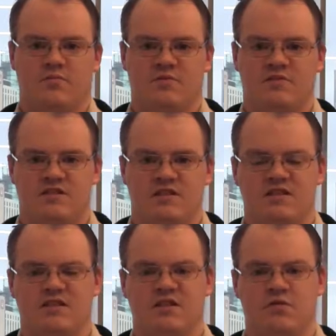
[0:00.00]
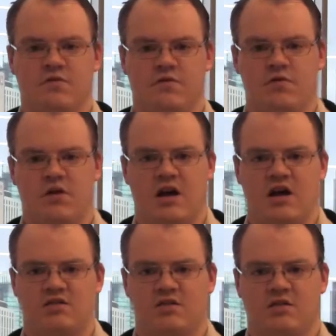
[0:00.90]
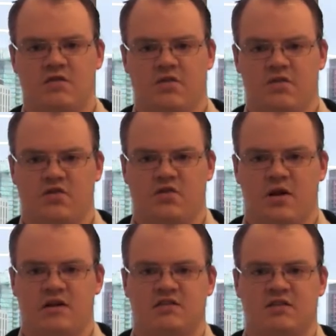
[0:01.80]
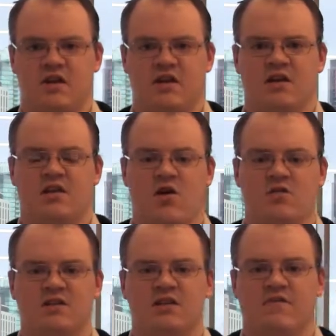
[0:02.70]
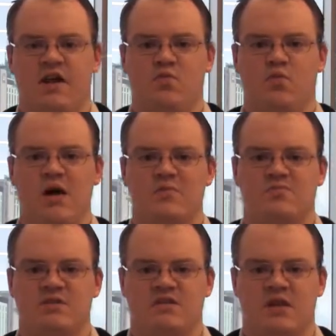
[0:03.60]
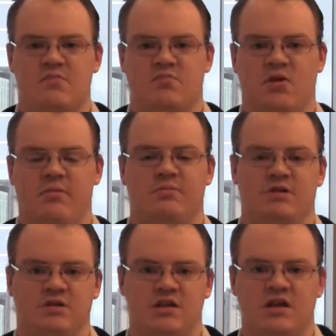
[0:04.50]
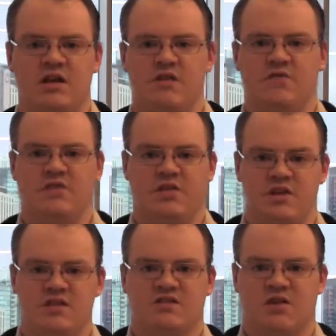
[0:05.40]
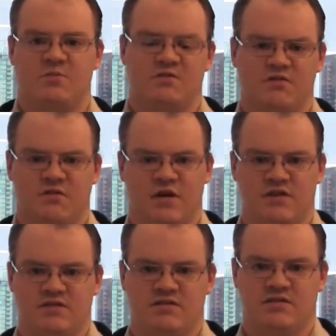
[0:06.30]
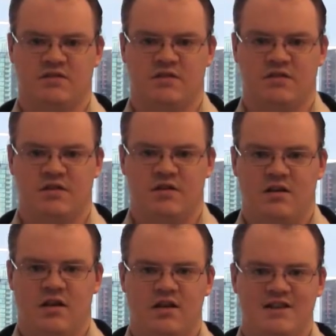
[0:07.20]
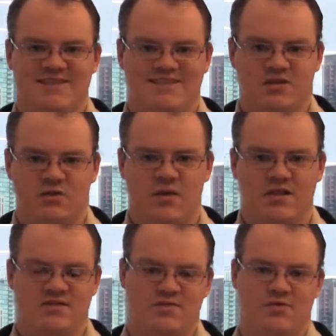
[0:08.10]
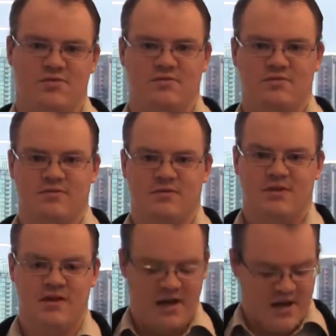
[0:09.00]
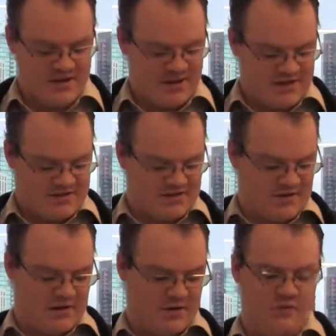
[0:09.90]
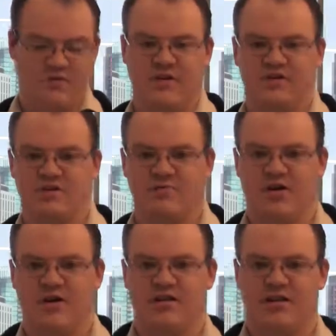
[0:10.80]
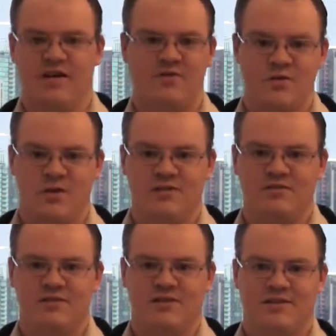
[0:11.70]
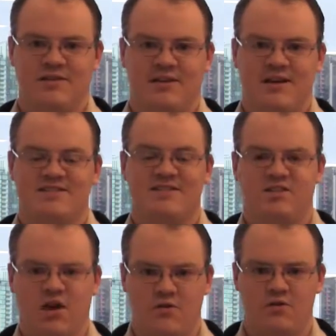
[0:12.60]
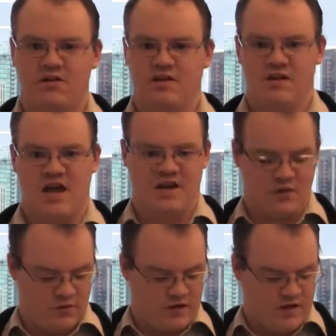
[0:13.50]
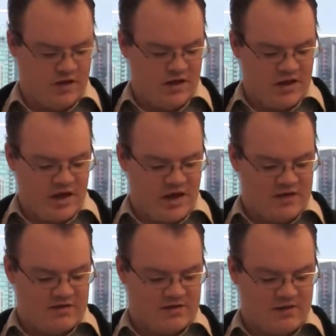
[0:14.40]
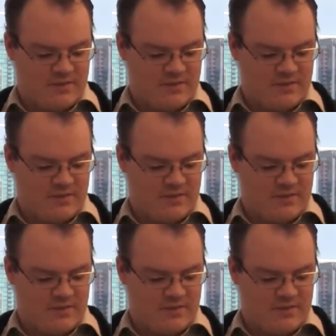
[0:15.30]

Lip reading: statistical forecasting of earthquakes can only give a 1% probability for these types of events. It is too uncertain, and that's reflected by everyone. It's totally inadequate. And